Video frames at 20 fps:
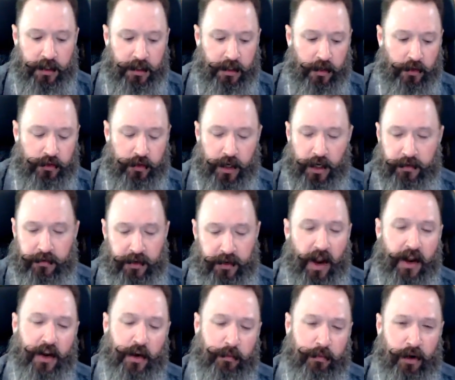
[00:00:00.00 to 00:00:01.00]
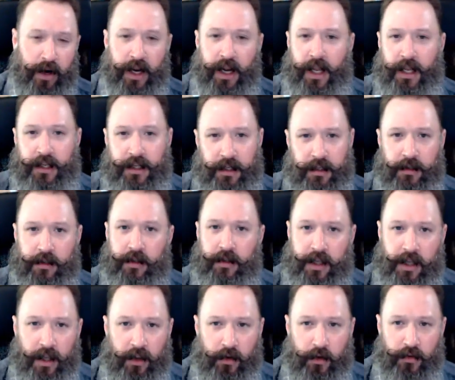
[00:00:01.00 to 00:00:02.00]
trying to figure out your brand and the
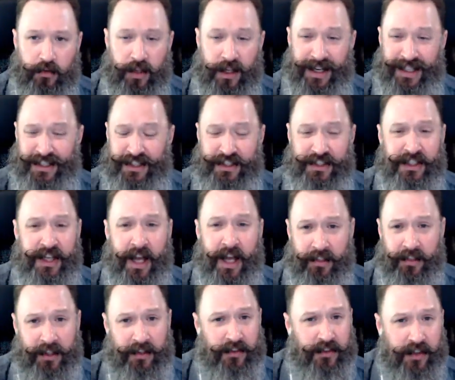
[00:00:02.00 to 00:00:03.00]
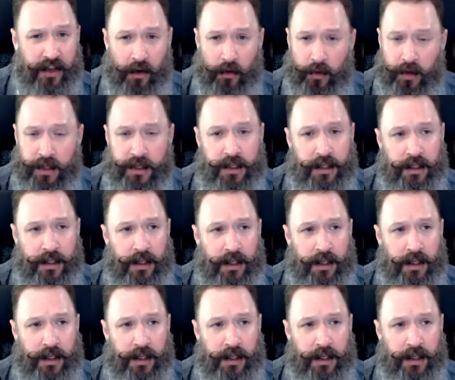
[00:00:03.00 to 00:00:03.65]
colors and nothing's going,